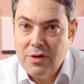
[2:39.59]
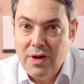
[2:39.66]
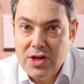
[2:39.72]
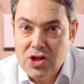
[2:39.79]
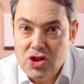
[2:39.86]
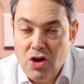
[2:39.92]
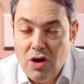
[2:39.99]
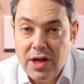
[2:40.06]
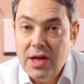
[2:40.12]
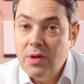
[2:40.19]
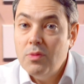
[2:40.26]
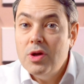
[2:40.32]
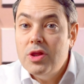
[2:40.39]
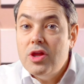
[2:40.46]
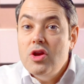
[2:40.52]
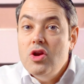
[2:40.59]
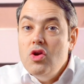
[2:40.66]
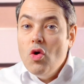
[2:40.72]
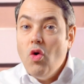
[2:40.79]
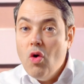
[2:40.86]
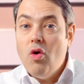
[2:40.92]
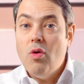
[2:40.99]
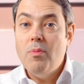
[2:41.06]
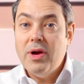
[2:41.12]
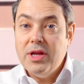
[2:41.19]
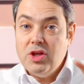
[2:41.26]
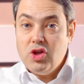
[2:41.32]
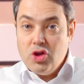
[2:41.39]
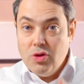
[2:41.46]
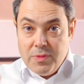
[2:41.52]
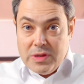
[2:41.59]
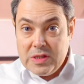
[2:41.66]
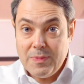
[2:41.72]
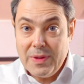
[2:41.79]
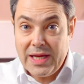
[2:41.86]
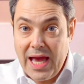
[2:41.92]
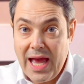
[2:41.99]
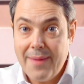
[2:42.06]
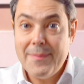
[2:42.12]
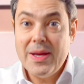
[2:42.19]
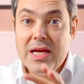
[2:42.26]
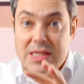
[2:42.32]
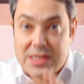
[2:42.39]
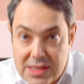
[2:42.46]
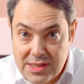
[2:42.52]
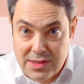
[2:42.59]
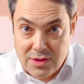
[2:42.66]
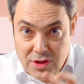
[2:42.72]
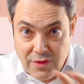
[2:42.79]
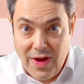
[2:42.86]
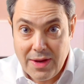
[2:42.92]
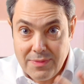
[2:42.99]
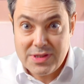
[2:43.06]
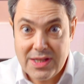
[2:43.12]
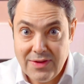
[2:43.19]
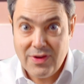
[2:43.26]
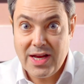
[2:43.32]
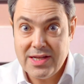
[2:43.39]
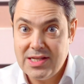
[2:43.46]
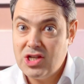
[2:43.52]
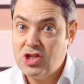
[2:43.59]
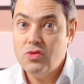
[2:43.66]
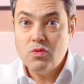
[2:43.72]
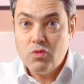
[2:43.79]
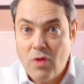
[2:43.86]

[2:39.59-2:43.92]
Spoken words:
quite shocking were the norm when humans developed civilization,